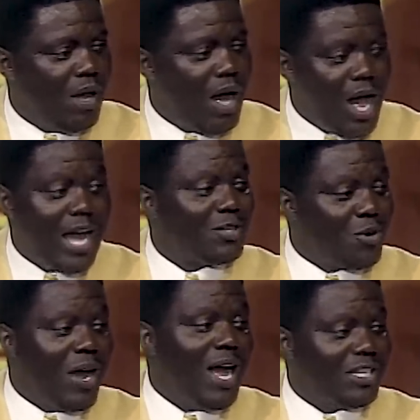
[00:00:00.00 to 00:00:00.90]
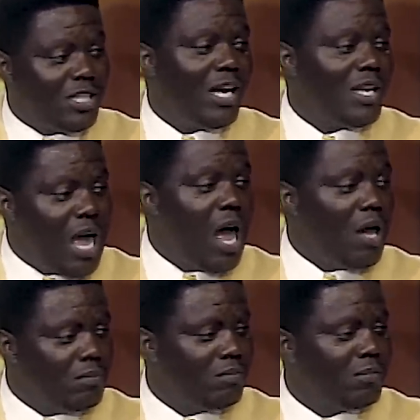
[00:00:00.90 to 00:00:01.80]
I ain't trying shit now.
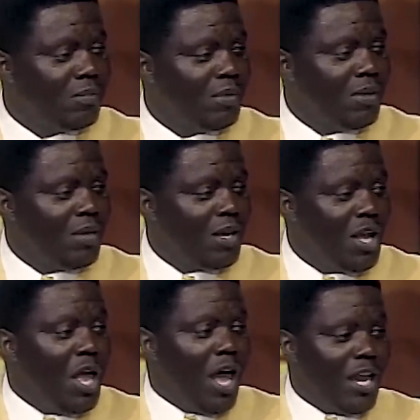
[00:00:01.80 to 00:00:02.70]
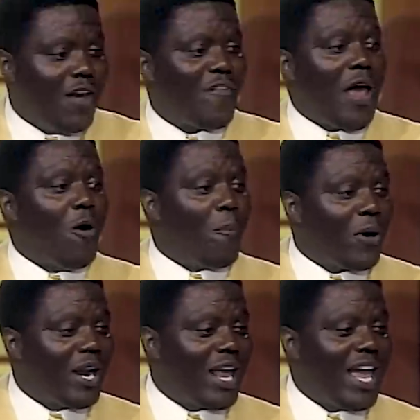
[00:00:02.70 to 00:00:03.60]
And if I don't
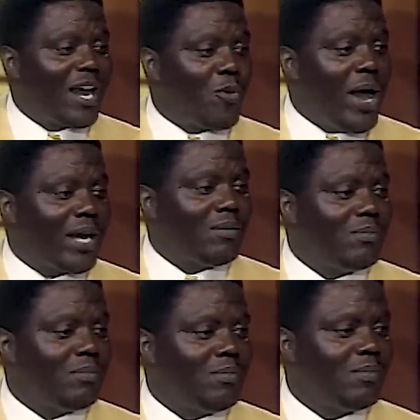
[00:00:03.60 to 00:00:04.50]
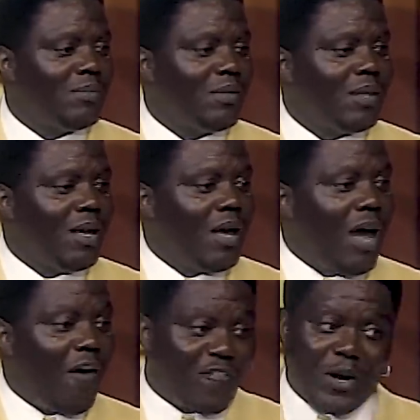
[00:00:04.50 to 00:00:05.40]
put it in quick,
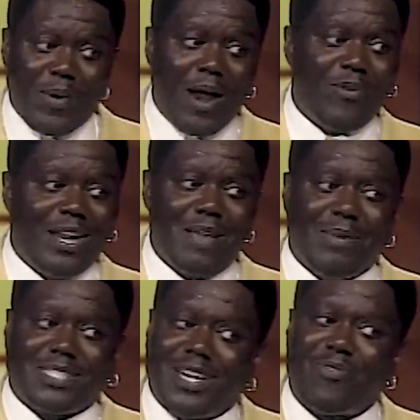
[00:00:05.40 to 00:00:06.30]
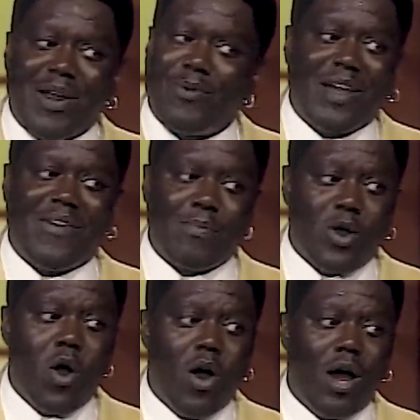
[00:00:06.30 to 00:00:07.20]
I fuck around and relieve myself, right, whatever I'm
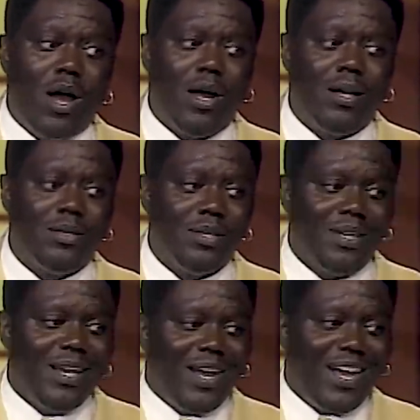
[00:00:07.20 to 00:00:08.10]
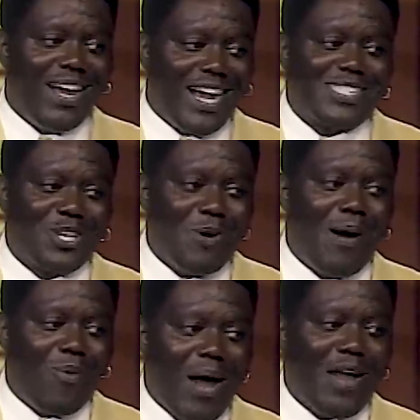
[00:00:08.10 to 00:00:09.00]
doing. I told
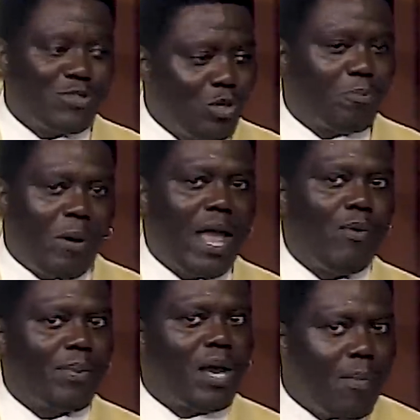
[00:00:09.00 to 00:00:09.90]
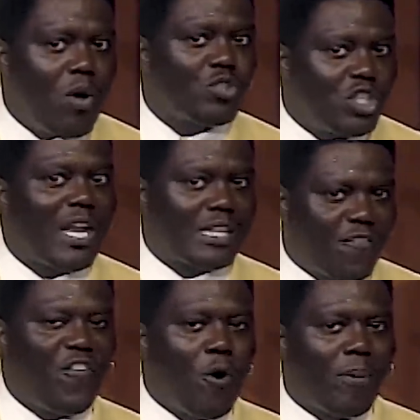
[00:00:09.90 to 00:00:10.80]
my wife, she was playing with me. Come on, she like the
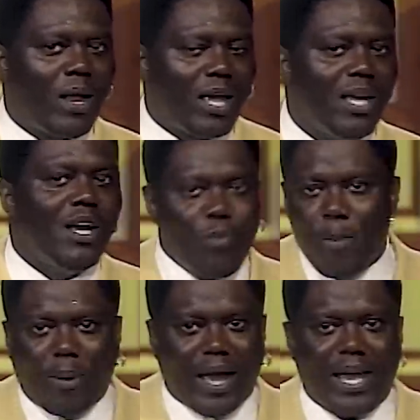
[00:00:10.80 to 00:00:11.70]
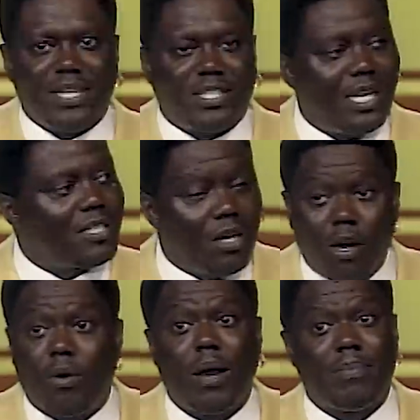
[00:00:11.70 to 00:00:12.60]
foreplay. We playing and shit. I said,
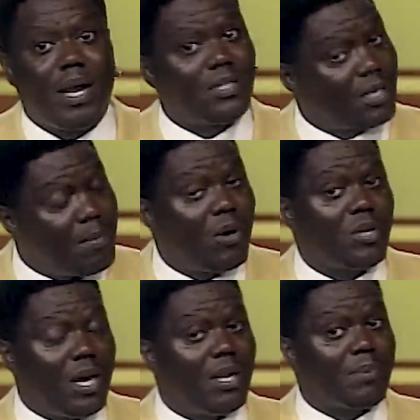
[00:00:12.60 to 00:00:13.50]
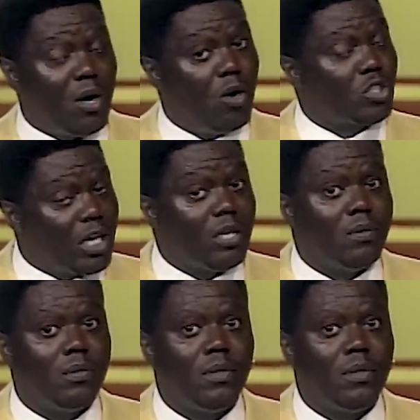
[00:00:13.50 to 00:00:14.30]
hurry up now. I said, come on now, let me go and get it.